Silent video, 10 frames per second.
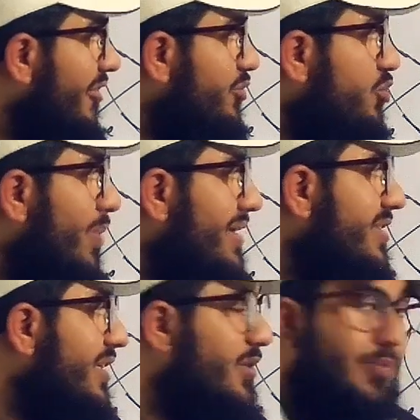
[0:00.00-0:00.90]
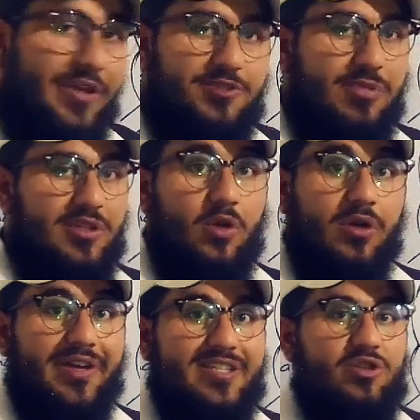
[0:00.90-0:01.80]
vasospastic, prinzmetal,
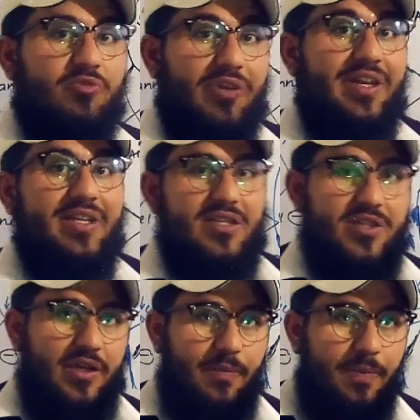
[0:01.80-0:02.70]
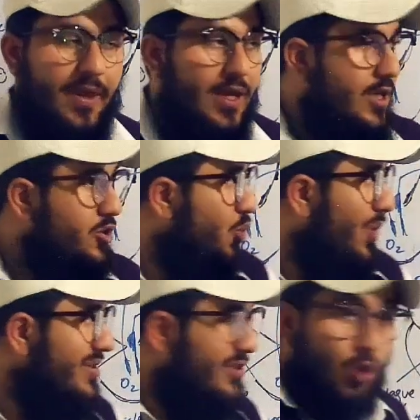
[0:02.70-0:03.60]
or rest or variant angina. So
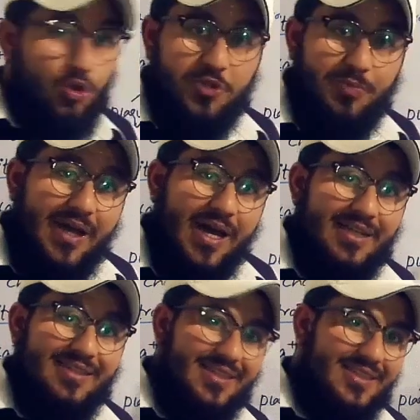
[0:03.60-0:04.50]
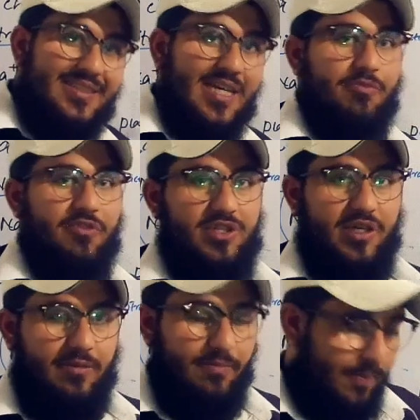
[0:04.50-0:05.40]
what is the logic behind this type of
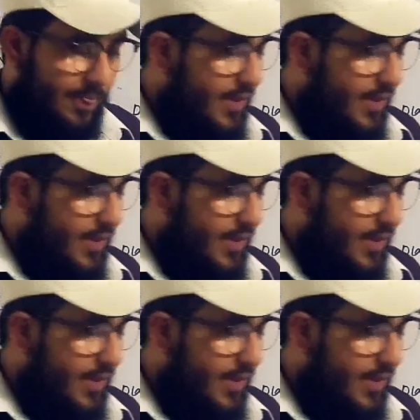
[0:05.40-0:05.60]
angina?